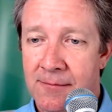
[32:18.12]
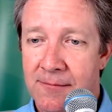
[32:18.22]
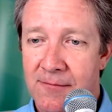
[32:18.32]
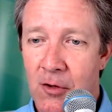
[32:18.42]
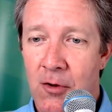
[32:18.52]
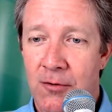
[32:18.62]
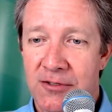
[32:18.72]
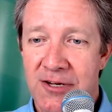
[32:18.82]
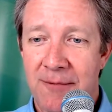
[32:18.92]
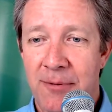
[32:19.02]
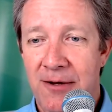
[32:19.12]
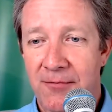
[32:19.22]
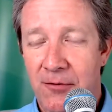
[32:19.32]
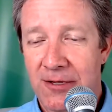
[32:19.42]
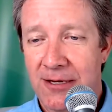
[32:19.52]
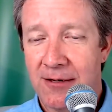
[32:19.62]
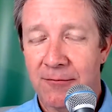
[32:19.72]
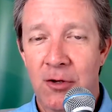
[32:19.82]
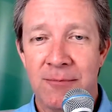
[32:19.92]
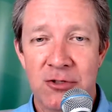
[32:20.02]
Oh, it's not better for Lita.
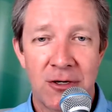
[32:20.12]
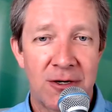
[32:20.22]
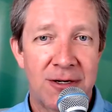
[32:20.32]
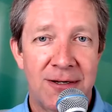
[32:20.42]
I'm sorry.